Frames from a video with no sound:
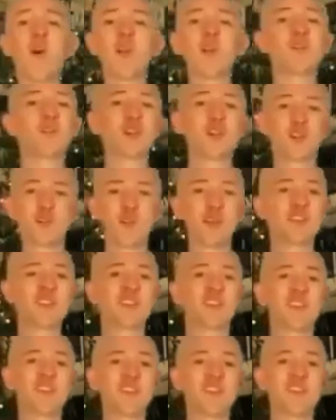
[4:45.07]
all of your
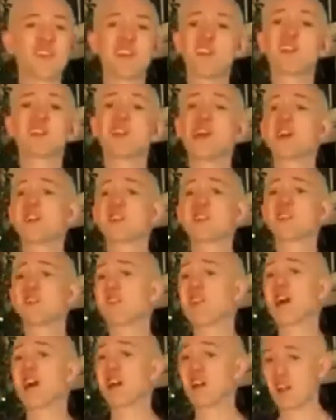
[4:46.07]
stresses and your
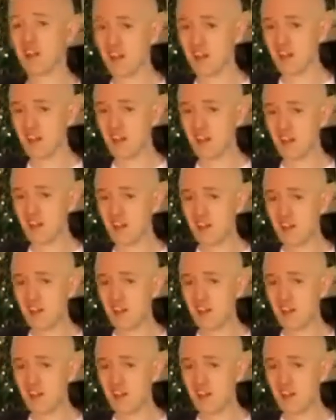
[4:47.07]
challenges annihilated.